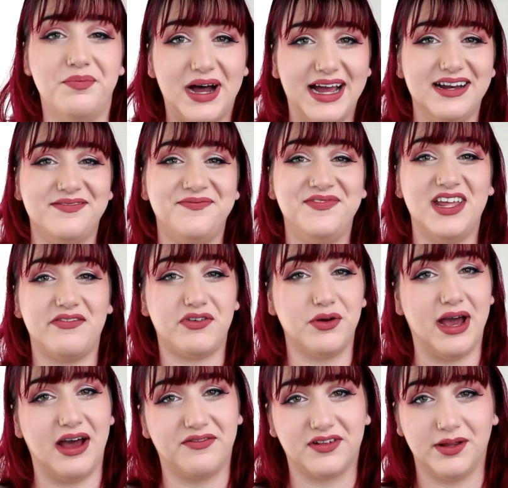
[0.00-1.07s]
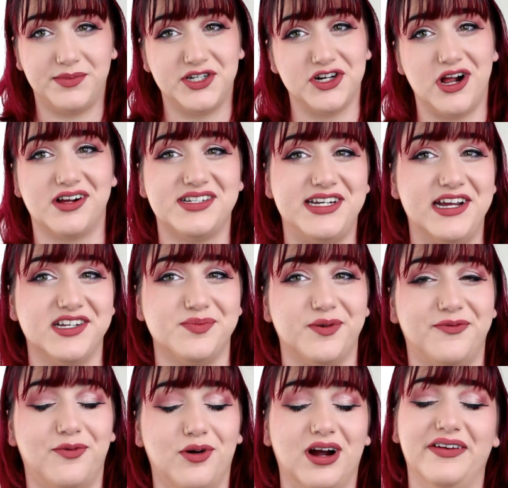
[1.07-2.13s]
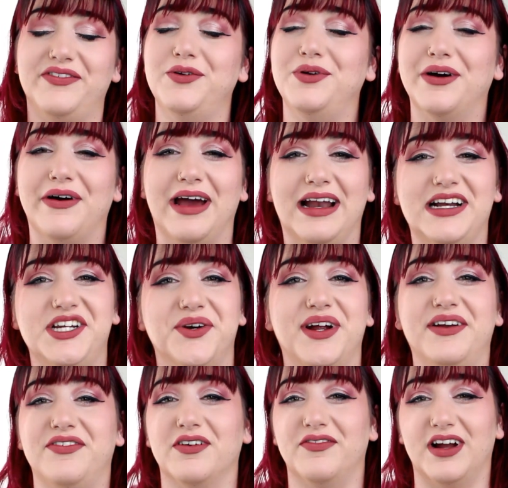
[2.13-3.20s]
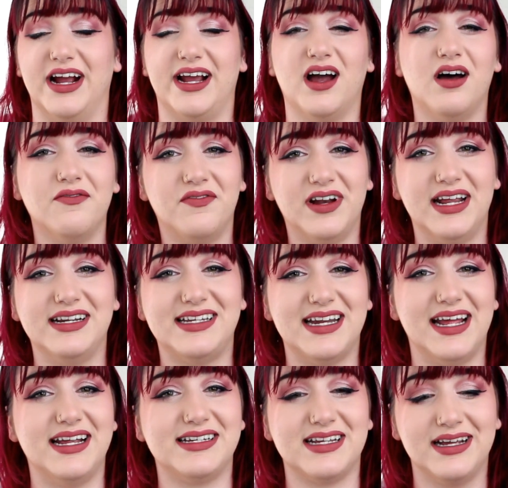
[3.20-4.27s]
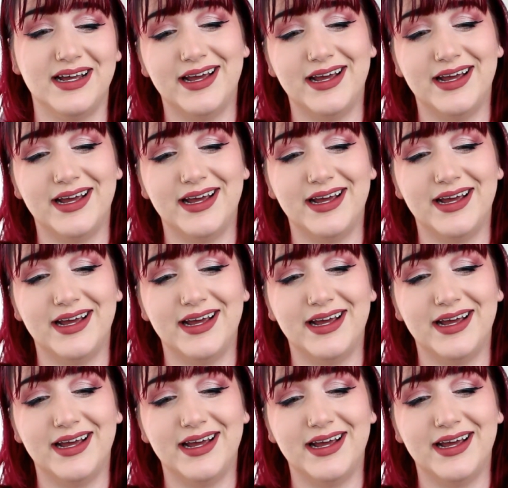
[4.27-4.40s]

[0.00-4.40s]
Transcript: But if you have clipped your dog's nails before, if you know how to do it, if you're very confident in it,